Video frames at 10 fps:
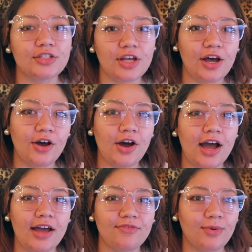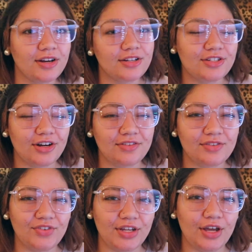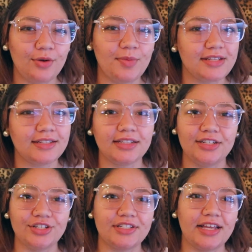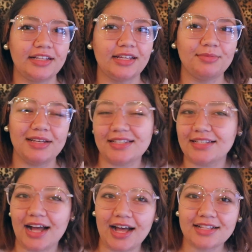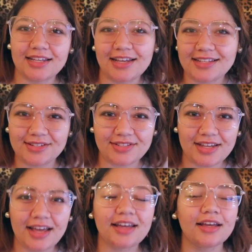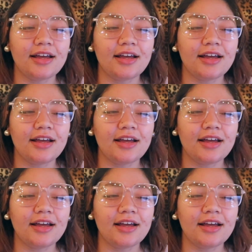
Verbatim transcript: So I wanted to start off the video basically just saying like my stats, I guess you'd say,